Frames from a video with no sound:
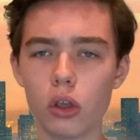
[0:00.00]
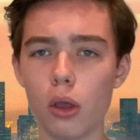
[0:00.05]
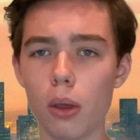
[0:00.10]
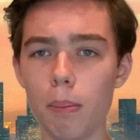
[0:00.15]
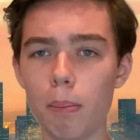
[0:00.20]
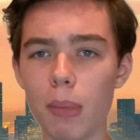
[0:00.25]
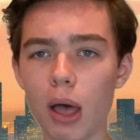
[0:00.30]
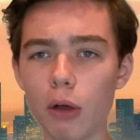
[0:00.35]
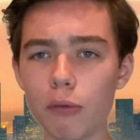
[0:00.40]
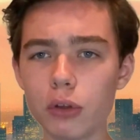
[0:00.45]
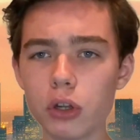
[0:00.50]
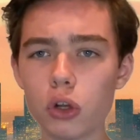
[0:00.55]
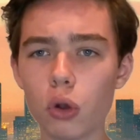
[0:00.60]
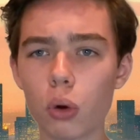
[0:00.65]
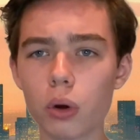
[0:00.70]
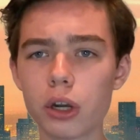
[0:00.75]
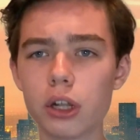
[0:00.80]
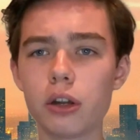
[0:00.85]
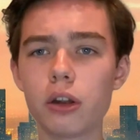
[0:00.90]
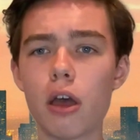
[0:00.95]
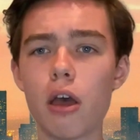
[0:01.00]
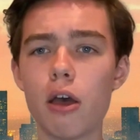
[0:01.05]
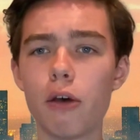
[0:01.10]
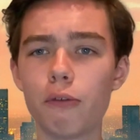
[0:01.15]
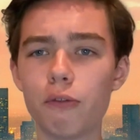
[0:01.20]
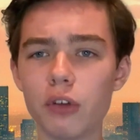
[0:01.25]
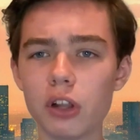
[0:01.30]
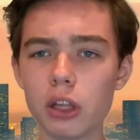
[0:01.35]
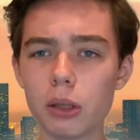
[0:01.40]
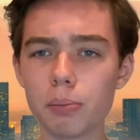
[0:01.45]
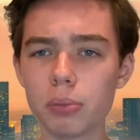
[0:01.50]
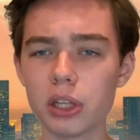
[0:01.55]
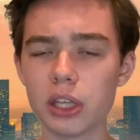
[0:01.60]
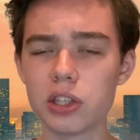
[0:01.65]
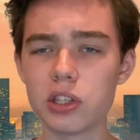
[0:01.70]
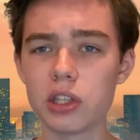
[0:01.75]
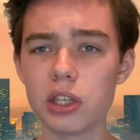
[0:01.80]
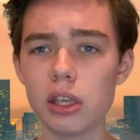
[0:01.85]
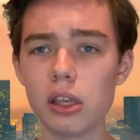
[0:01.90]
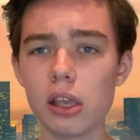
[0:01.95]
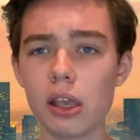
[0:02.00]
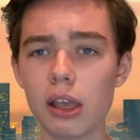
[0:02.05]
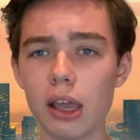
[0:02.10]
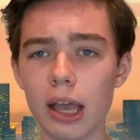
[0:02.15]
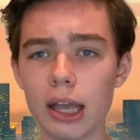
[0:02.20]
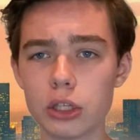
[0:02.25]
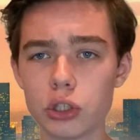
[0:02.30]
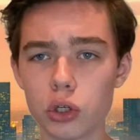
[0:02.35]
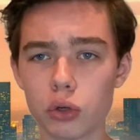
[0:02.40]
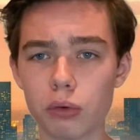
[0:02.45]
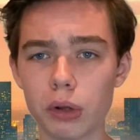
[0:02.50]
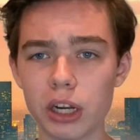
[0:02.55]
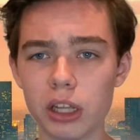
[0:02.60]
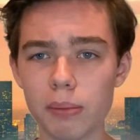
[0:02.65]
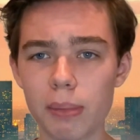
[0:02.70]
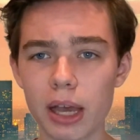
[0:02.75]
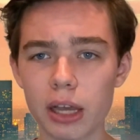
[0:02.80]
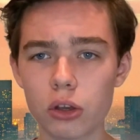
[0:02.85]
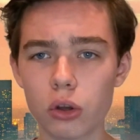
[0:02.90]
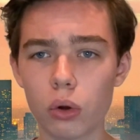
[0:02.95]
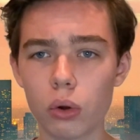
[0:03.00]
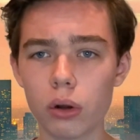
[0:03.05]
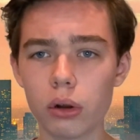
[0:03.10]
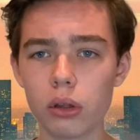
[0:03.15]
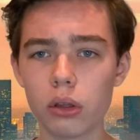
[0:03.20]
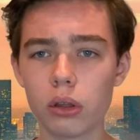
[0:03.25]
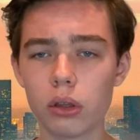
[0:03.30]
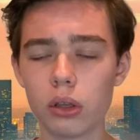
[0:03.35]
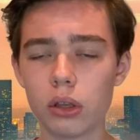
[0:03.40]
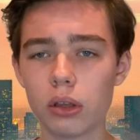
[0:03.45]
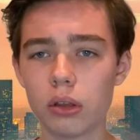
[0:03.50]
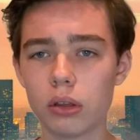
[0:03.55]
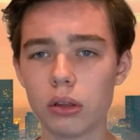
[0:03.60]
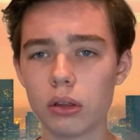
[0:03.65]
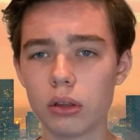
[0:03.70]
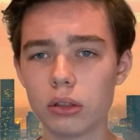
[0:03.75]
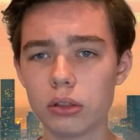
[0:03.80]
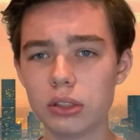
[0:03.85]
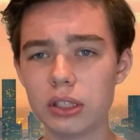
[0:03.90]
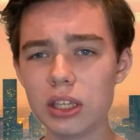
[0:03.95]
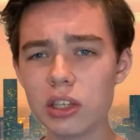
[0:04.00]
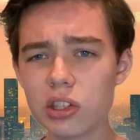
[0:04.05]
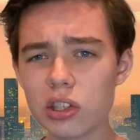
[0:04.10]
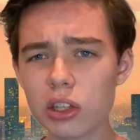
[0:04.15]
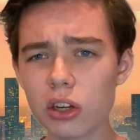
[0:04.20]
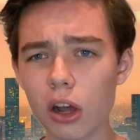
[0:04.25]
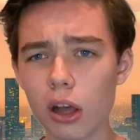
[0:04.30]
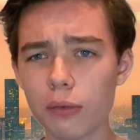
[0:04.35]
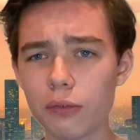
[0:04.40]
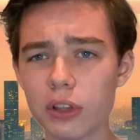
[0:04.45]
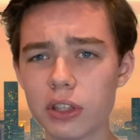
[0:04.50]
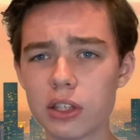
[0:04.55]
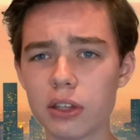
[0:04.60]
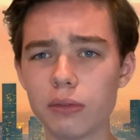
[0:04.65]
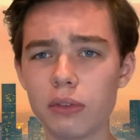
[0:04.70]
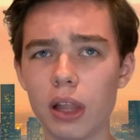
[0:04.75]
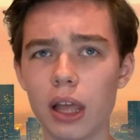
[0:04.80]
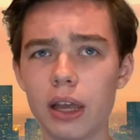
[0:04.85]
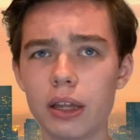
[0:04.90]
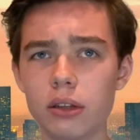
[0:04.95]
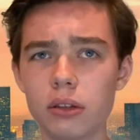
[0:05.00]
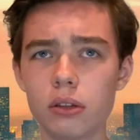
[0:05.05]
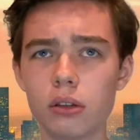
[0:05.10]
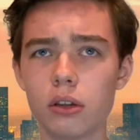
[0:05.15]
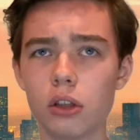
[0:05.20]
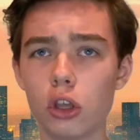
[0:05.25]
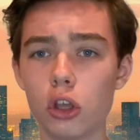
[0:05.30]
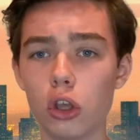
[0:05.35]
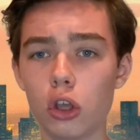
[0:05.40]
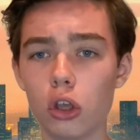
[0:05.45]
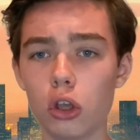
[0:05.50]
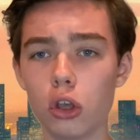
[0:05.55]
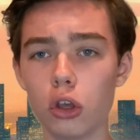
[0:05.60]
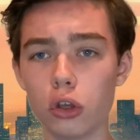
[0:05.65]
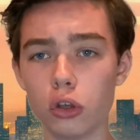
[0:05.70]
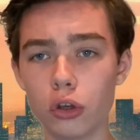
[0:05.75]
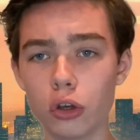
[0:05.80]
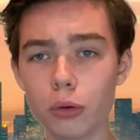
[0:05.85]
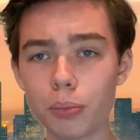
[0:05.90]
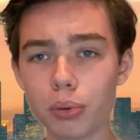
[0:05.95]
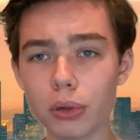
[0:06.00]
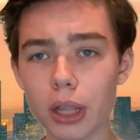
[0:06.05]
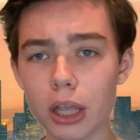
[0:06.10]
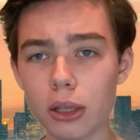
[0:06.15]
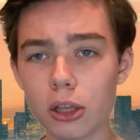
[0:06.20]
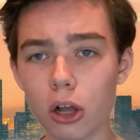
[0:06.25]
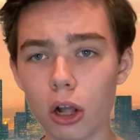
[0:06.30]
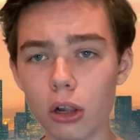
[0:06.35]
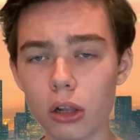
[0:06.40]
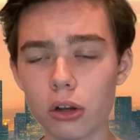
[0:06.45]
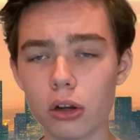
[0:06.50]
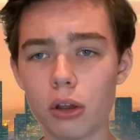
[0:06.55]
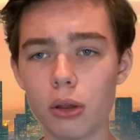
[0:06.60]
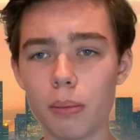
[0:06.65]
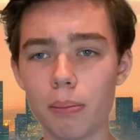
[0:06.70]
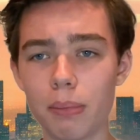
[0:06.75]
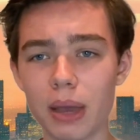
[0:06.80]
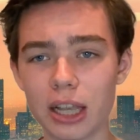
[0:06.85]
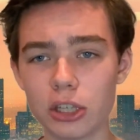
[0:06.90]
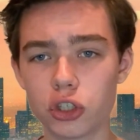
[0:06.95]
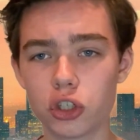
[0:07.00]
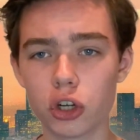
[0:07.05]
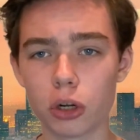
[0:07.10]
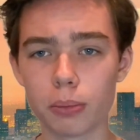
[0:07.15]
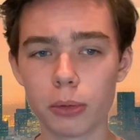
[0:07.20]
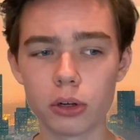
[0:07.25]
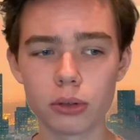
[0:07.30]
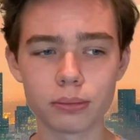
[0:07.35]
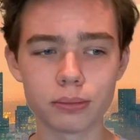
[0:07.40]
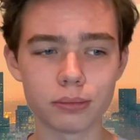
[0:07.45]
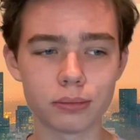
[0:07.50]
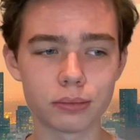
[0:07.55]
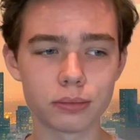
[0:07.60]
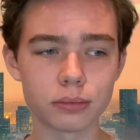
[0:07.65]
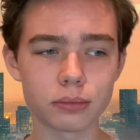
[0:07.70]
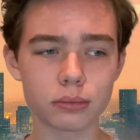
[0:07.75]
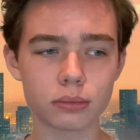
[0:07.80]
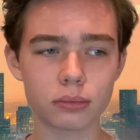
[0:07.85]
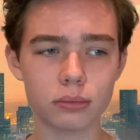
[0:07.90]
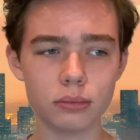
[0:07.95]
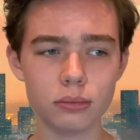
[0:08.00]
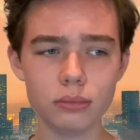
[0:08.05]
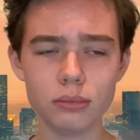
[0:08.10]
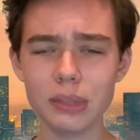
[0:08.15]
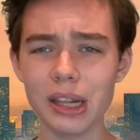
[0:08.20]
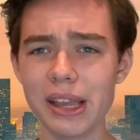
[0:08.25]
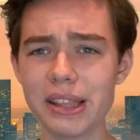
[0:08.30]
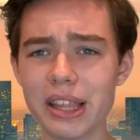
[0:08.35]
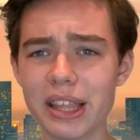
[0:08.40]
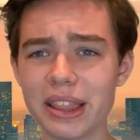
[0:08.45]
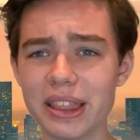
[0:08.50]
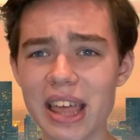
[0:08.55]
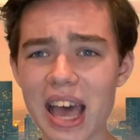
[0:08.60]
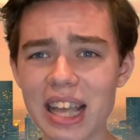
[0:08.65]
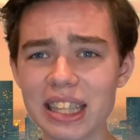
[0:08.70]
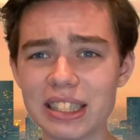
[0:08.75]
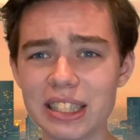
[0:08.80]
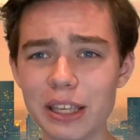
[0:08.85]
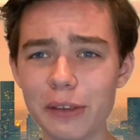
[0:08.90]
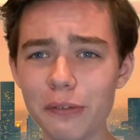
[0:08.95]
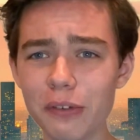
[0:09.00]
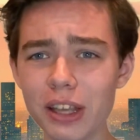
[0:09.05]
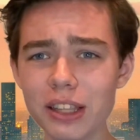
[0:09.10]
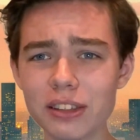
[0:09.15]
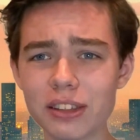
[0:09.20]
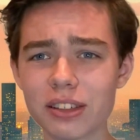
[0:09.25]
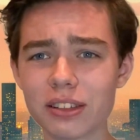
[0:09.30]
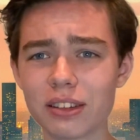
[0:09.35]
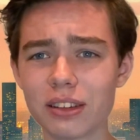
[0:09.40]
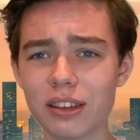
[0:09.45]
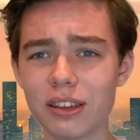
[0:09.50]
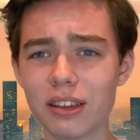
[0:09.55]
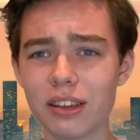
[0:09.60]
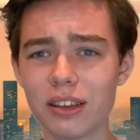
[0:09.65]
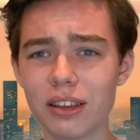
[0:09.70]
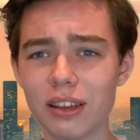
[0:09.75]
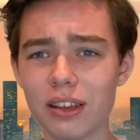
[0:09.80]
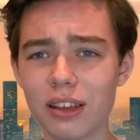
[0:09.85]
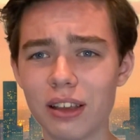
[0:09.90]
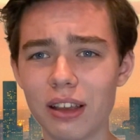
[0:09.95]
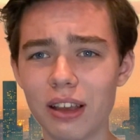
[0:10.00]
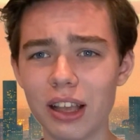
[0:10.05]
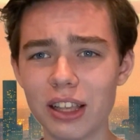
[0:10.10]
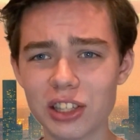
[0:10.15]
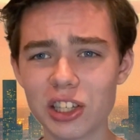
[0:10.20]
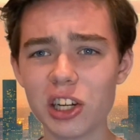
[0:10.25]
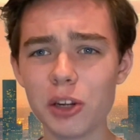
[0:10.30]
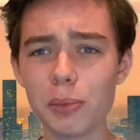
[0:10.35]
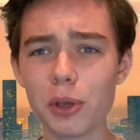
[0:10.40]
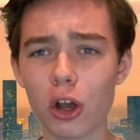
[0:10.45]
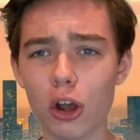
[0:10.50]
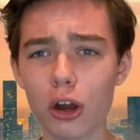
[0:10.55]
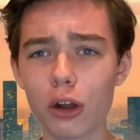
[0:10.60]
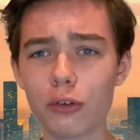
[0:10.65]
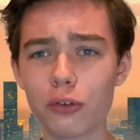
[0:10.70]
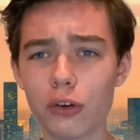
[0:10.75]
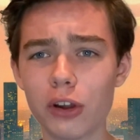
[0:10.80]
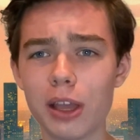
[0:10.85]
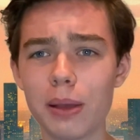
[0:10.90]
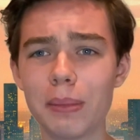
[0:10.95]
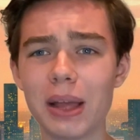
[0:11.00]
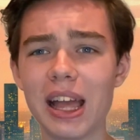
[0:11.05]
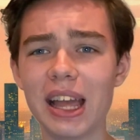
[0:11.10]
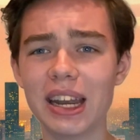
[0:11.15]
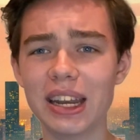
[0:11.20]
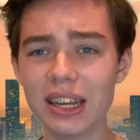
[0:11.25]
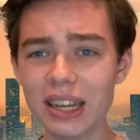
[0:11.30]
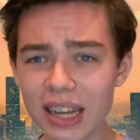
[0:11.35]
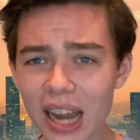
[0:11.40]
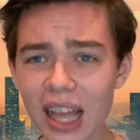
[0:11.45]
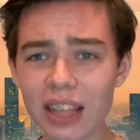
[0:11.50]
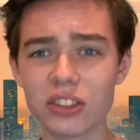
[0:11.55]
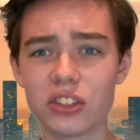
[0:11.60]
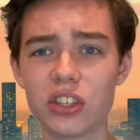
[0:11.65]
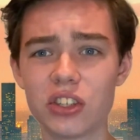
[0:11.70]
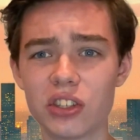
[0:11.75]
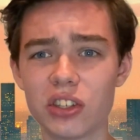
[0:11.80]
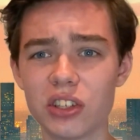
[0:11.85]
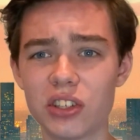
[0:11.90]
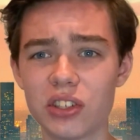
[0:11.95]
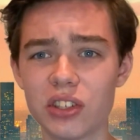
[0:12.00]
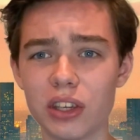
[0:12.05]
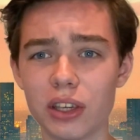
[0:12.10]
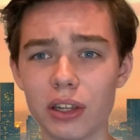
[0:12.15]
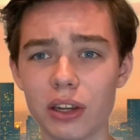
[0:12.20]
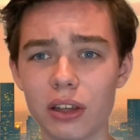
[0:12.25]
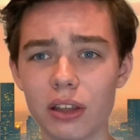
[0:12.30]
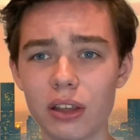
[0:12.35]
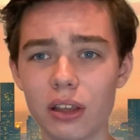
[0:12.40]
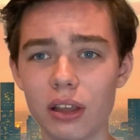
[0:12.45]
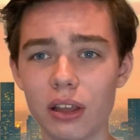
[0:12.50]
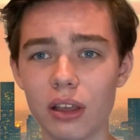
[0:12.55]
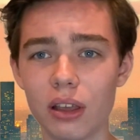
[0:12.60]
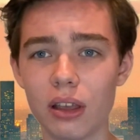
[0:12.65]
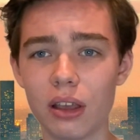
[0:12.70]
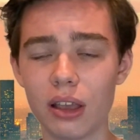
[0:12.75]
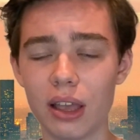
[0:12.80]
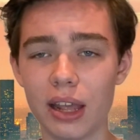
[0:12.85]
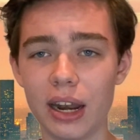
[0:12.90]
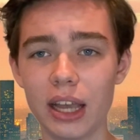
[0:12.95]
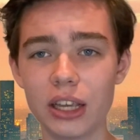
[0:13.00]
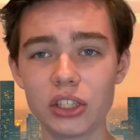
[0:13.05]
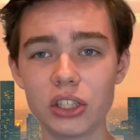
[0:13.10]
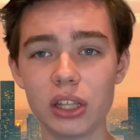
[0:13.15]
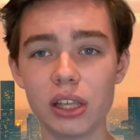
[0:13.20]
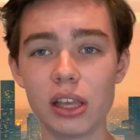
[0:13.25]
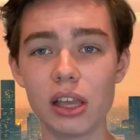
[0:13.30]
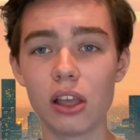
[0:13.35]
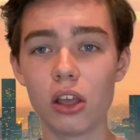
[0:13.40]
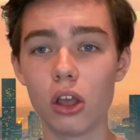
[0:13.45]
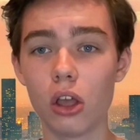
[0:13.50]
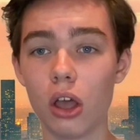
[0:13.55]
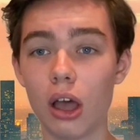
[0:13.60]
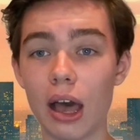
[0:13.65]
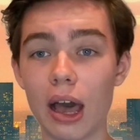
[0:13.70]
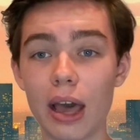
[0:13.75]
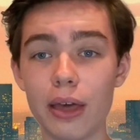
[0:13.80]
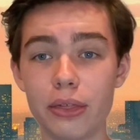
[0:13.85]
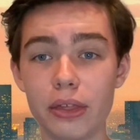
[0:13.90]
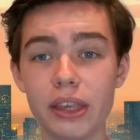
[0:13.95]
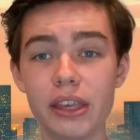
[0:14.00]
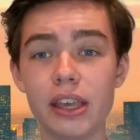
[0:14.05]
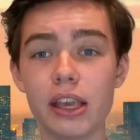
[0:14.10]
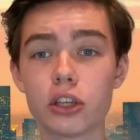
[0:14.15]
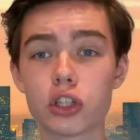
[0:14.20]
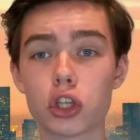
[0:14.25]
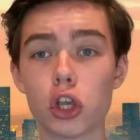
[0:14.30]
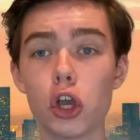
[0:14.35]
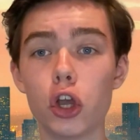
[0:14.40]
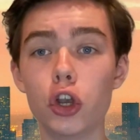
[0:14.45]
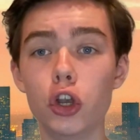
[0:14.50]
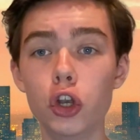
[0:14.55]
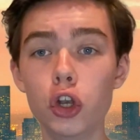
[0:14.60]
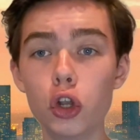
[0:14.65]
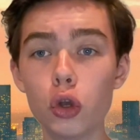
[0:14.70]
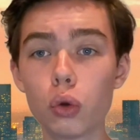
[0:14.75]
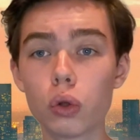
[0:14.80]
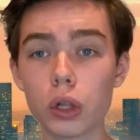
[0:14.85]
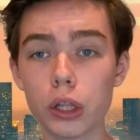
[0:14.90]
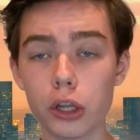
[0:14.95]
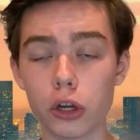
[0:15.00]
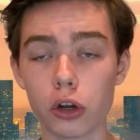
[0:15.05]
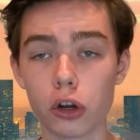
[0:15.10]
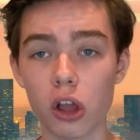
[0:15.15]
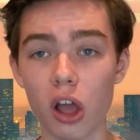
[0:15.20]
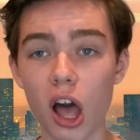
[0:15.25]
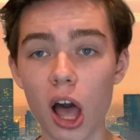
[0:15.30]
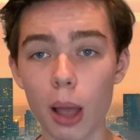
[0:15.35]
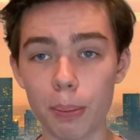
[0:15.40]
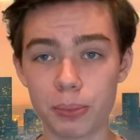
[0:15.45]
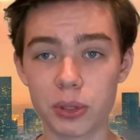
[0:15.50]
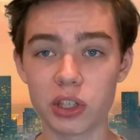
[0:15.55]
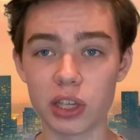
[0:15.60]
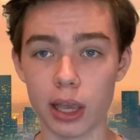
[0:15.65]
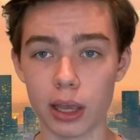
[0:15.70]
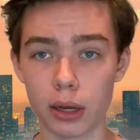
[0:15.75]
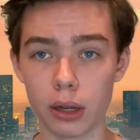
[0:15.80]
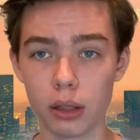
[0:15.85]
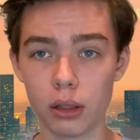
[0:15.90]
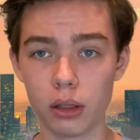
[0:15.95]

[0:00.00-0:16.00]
Melvin Gordon, Phillip Lindsay as your running back core, decent offensive line, good play caller, Pat Shurmur, and then that defense, it's going to be hard for him not to succeed. And actually, I think he has nuclear upside.